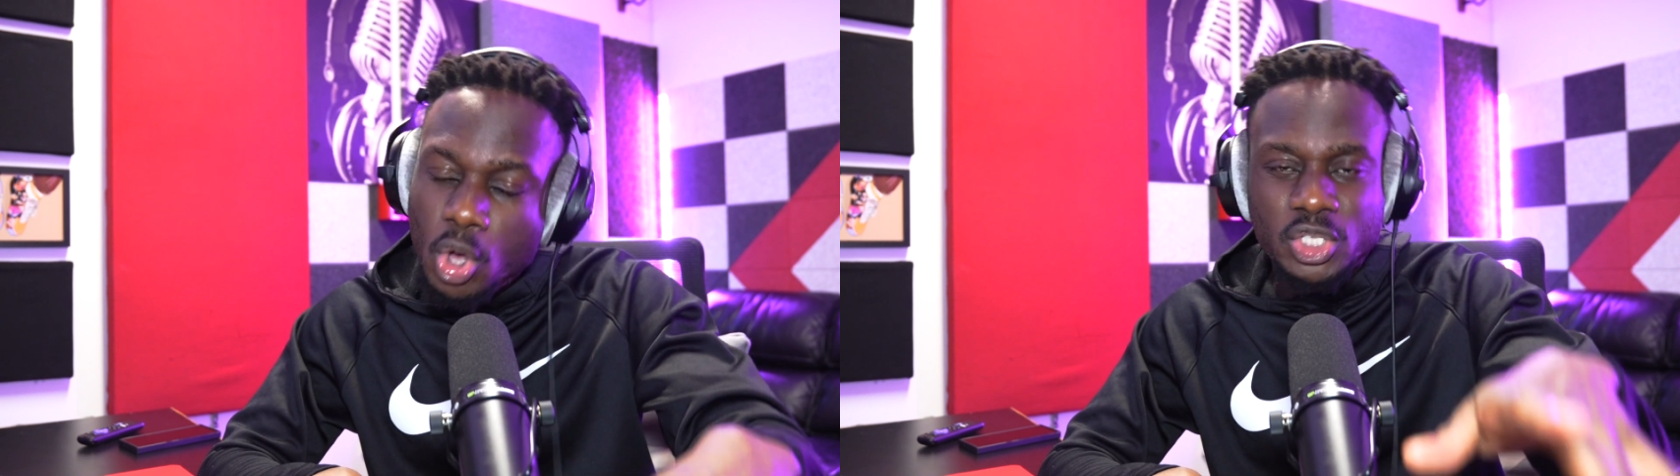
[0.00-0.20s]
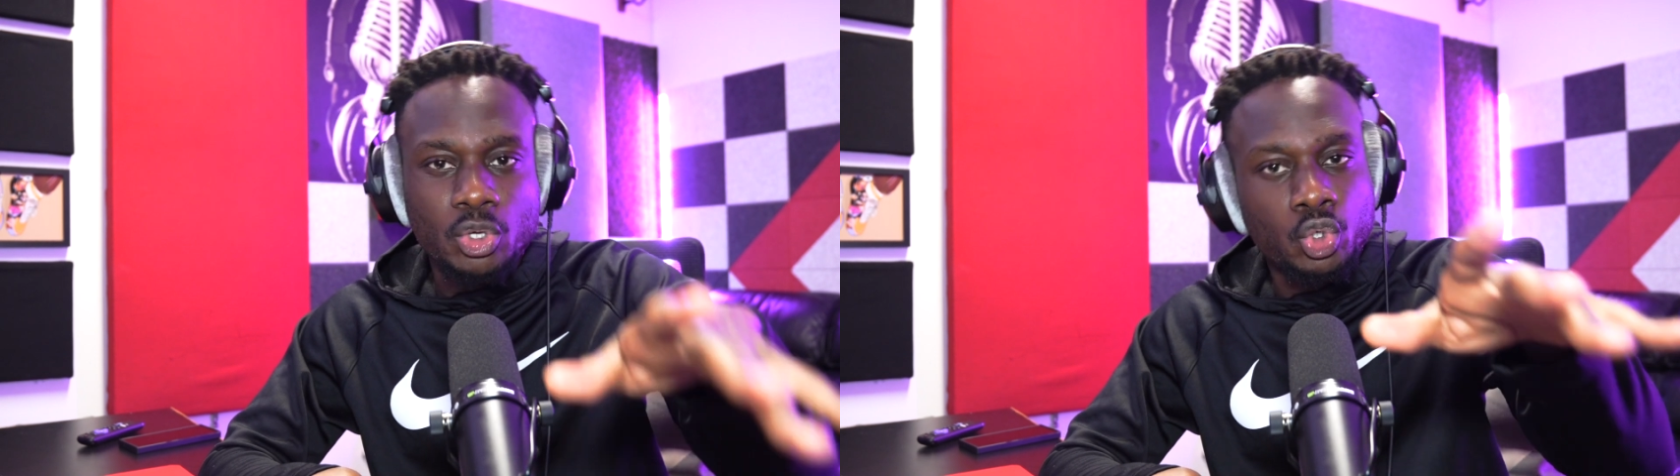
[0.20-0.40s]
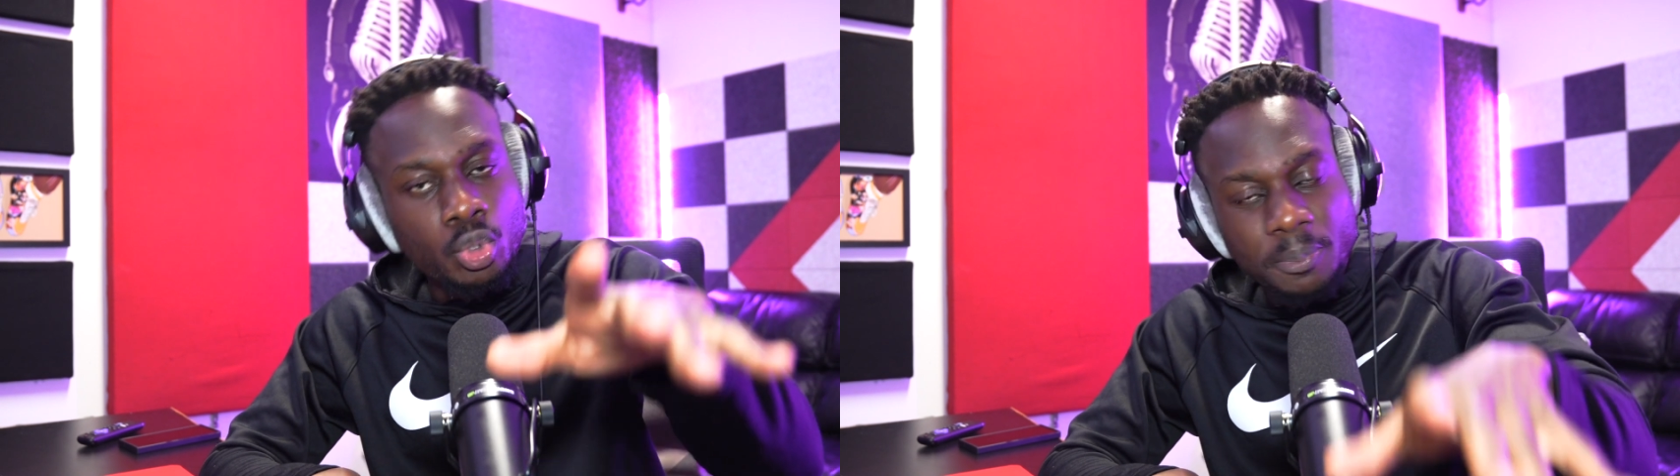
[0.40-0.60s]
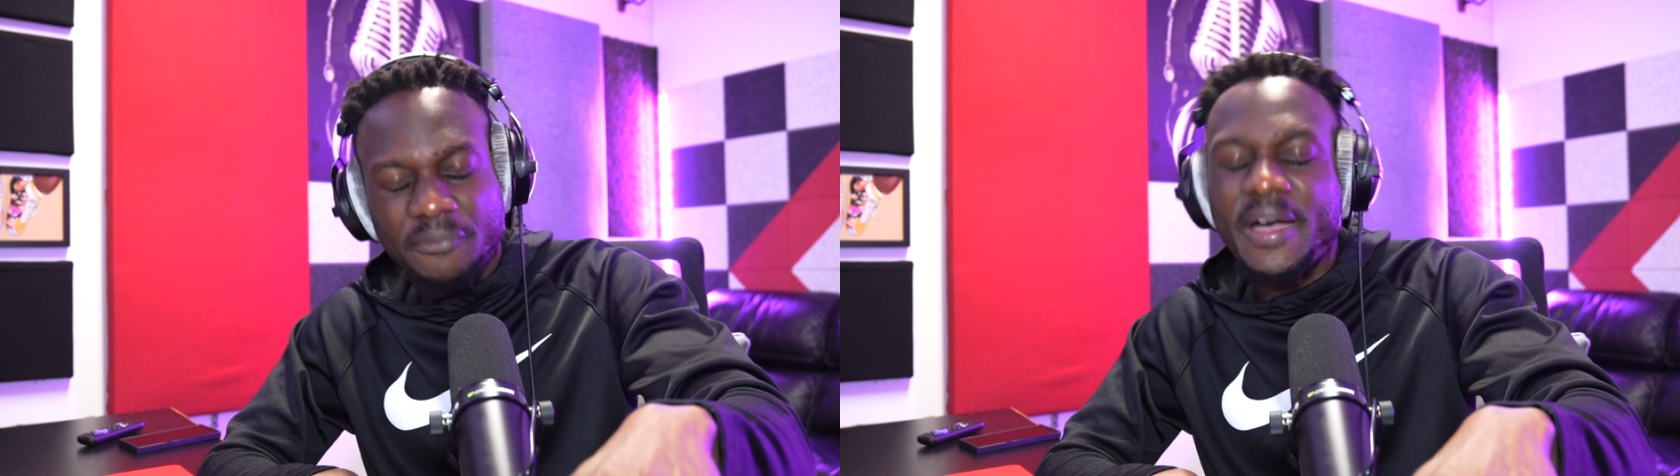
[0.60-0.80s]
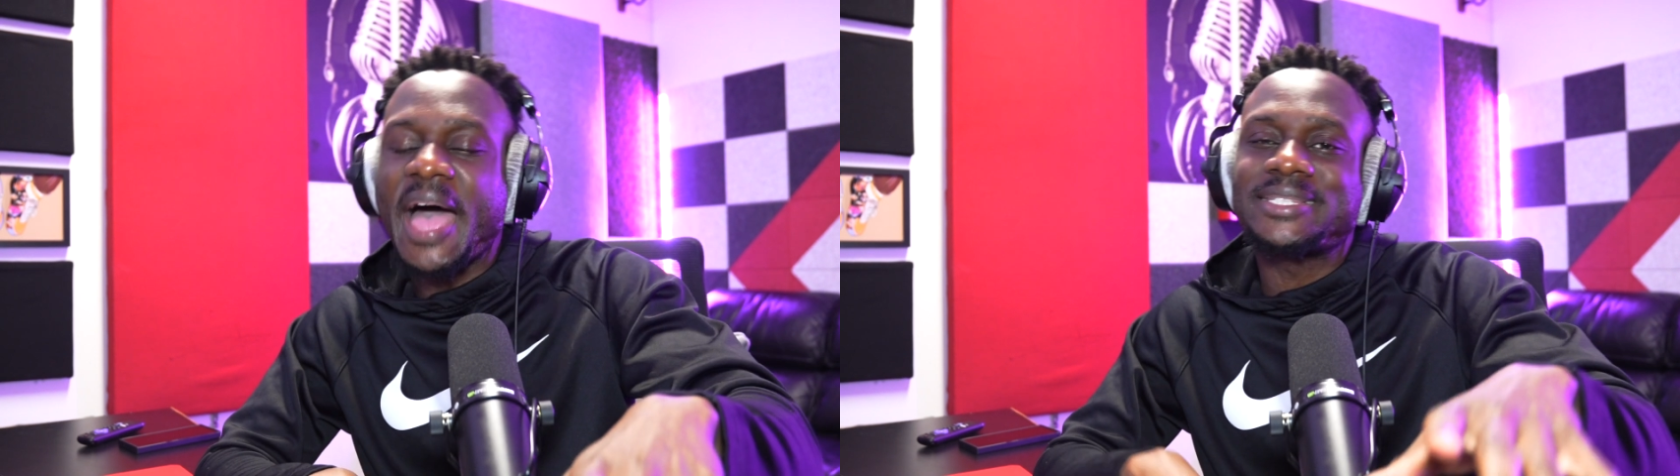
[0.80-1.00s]
It's not super
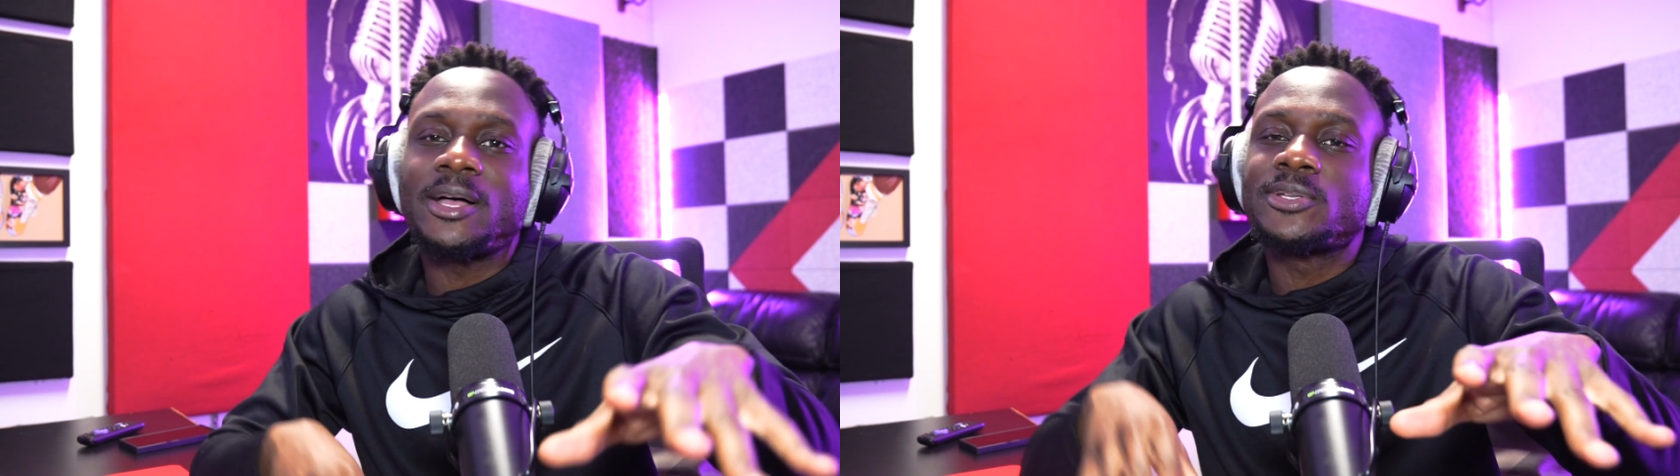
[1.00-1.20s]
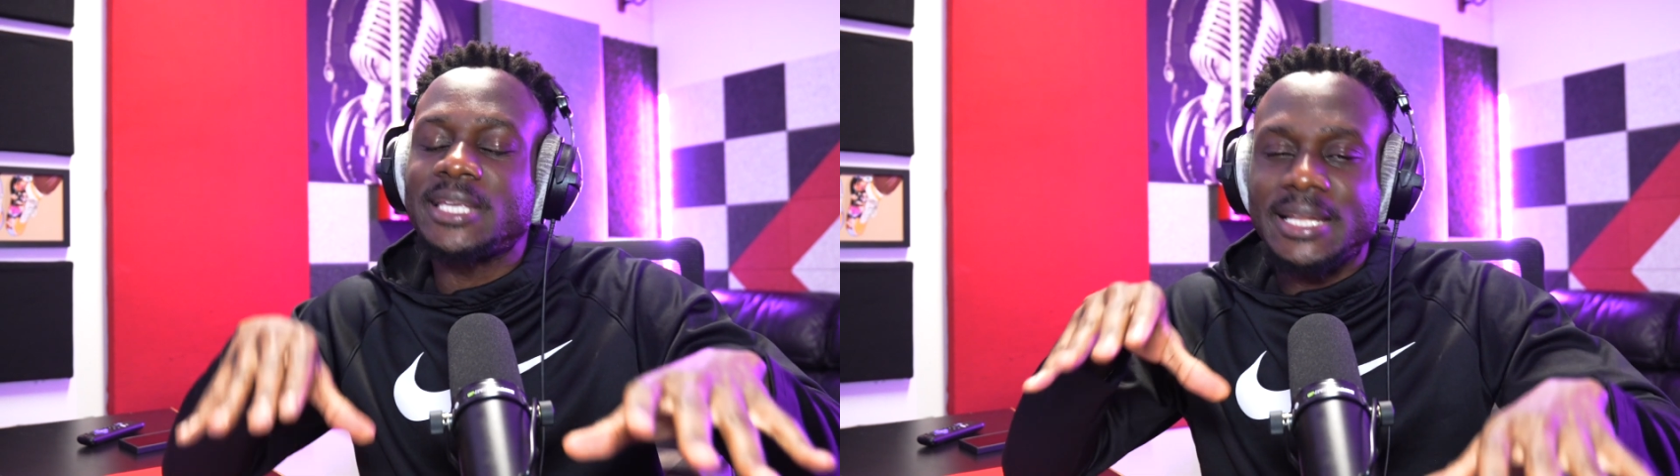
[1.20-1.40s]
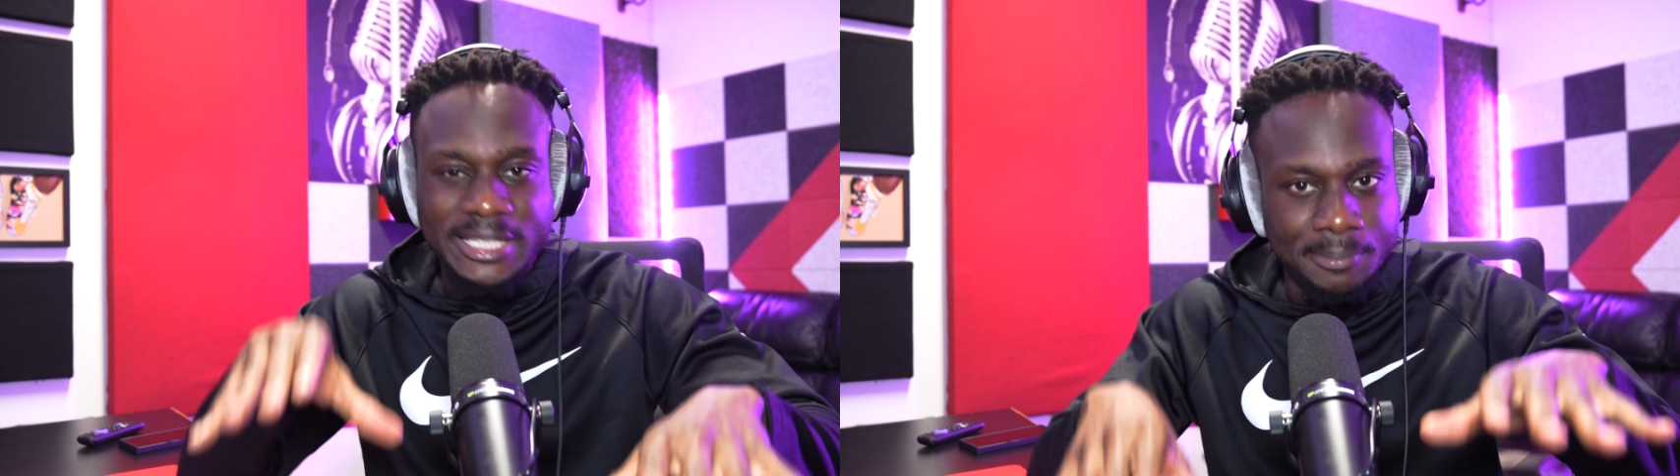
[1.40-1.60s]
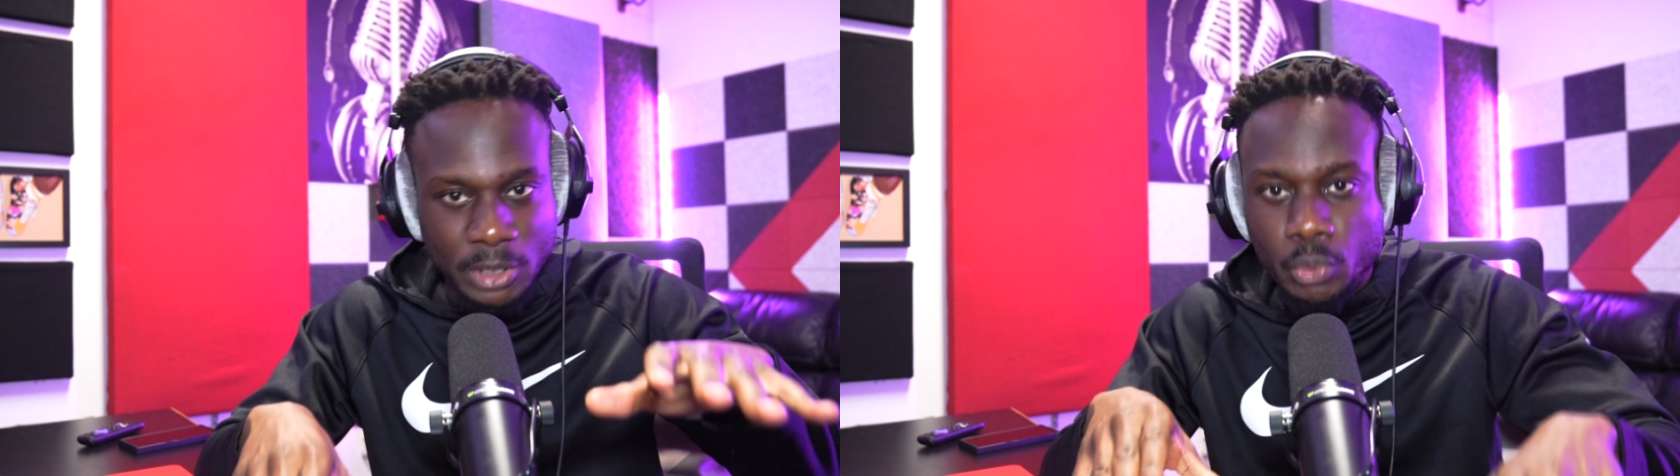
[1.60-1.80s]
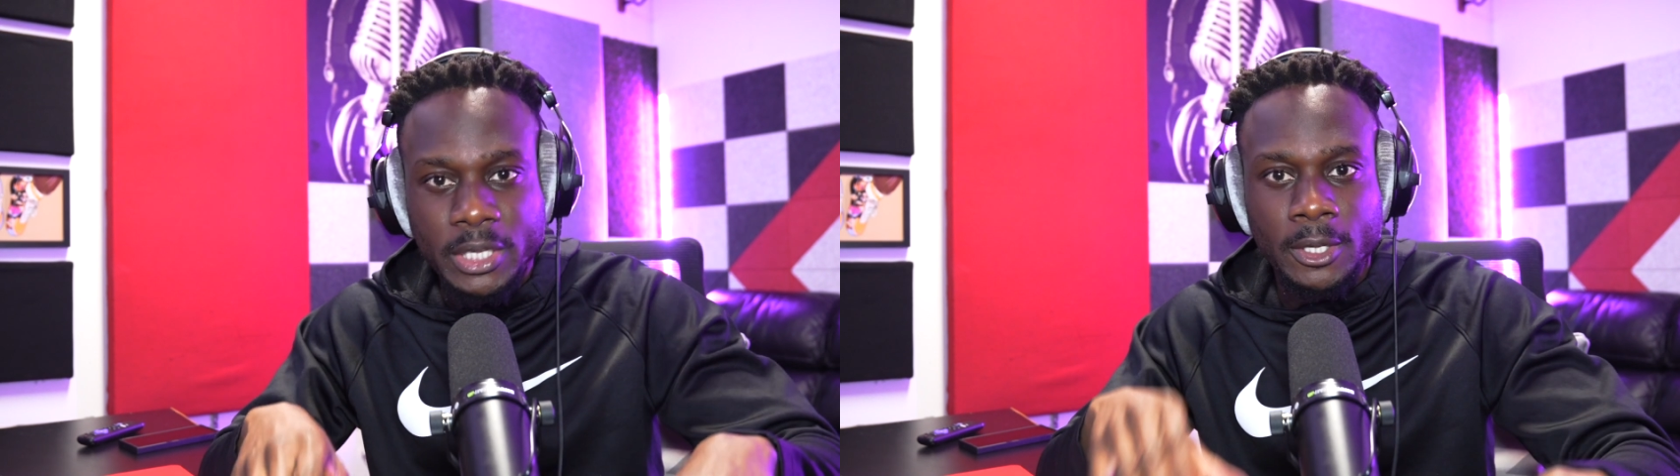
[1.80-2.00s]
fast. I'll say like
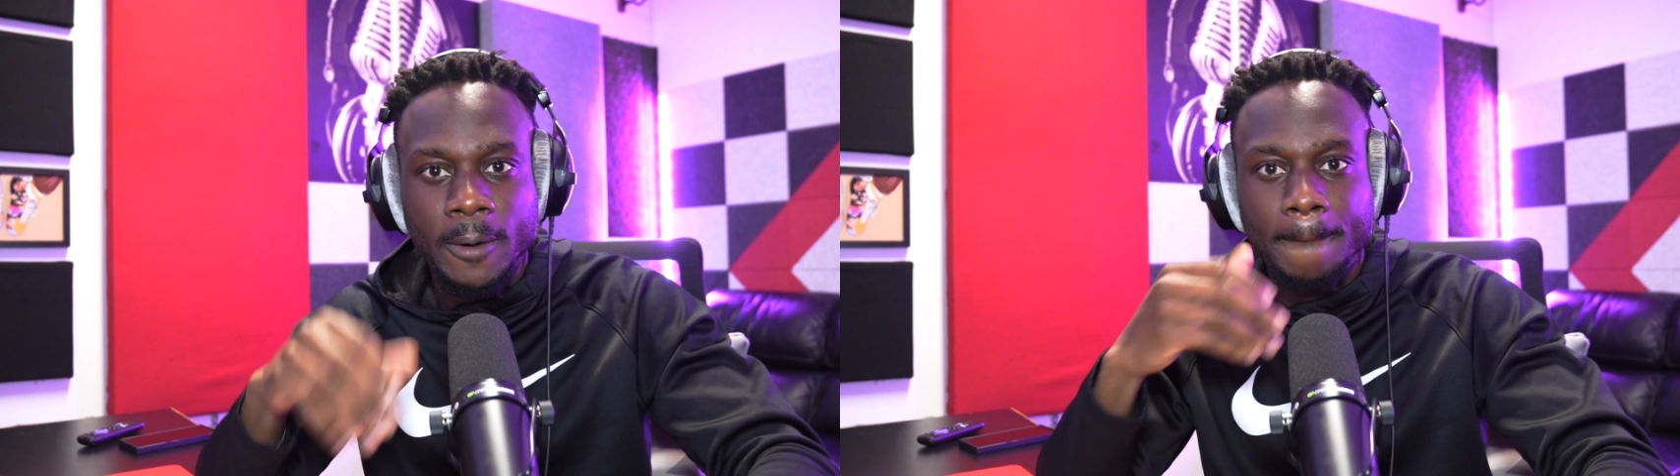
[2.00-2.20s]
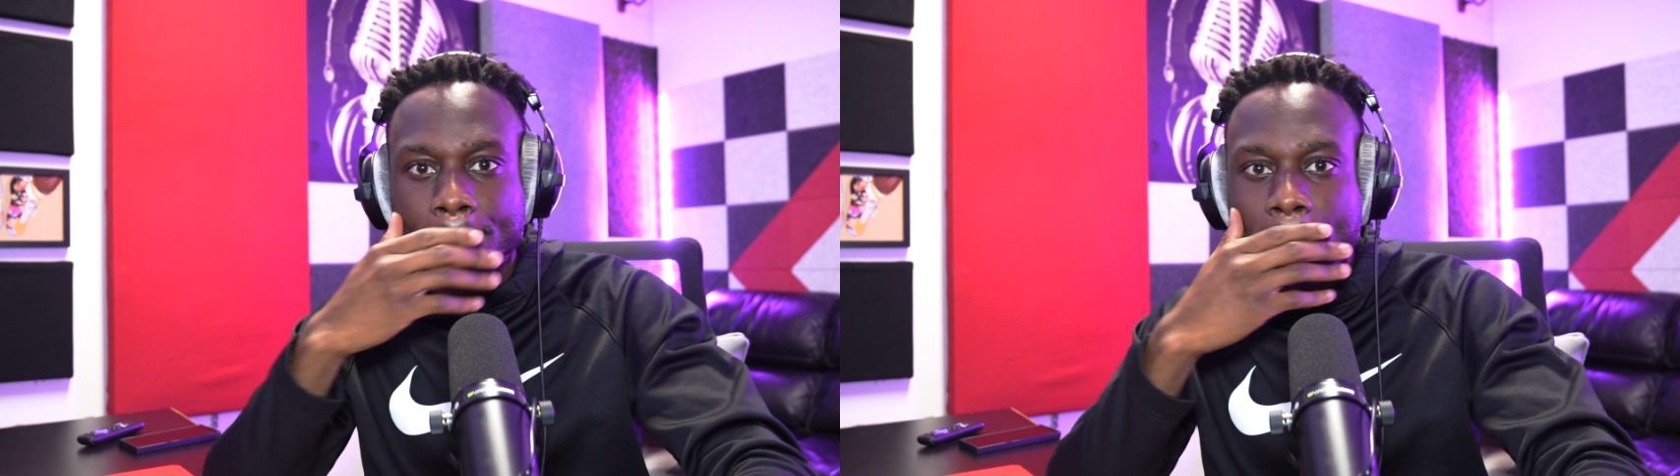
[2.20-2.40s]
between though.